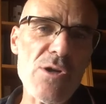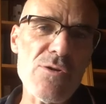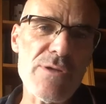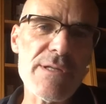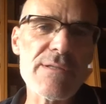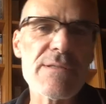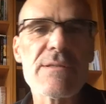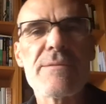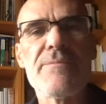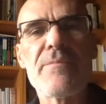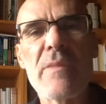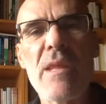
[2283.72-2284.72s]
units
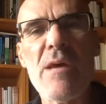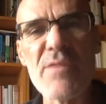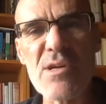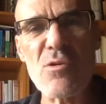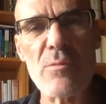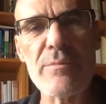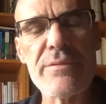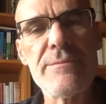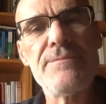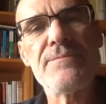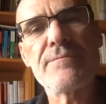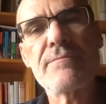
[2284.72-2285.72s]
of a group.
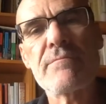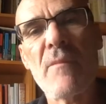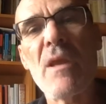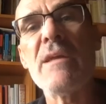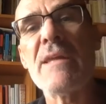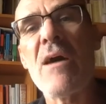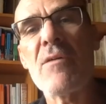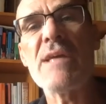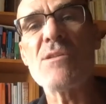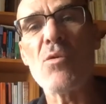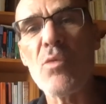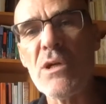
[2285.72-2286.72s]
In our
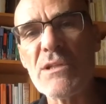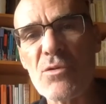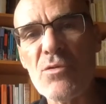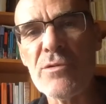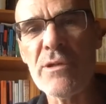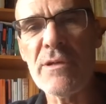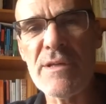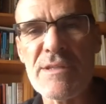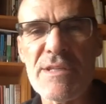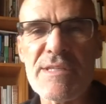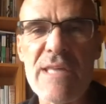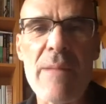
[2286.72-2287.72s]
case, a world order is an
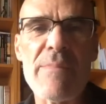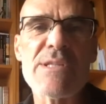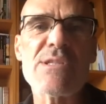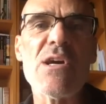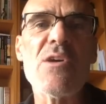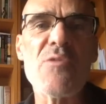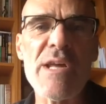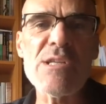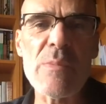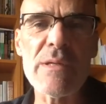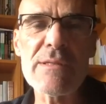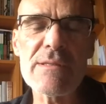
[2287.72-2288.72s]
established
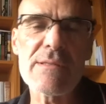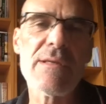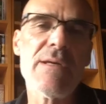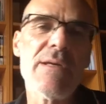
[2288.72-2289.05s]
arrangement